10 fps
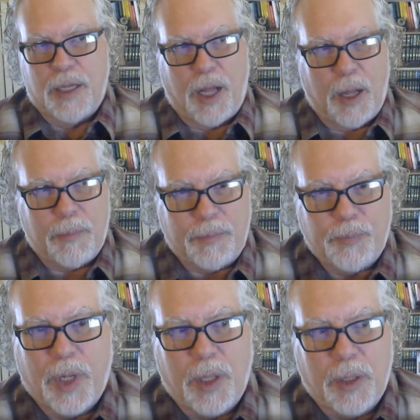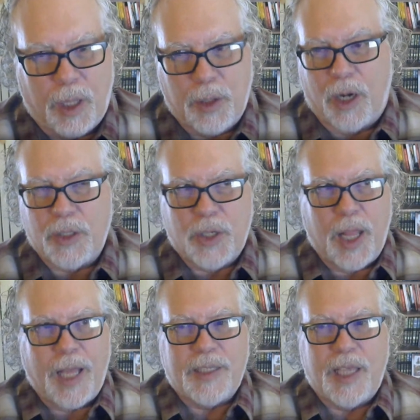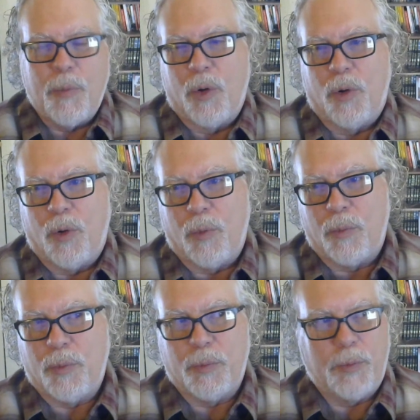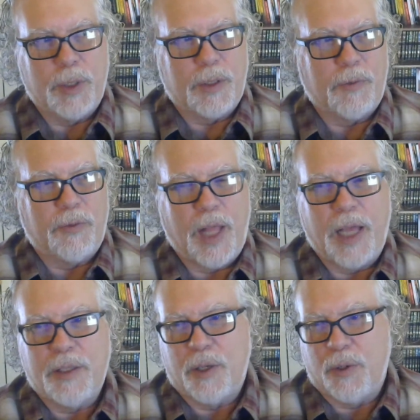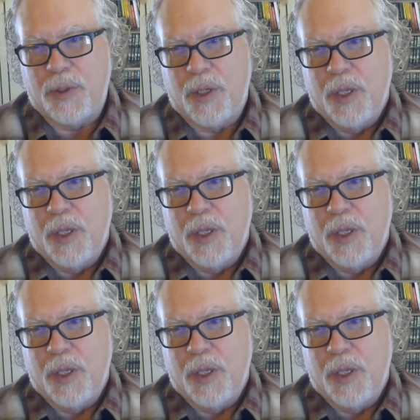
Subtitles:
a large Class A motorhome with a flat-toed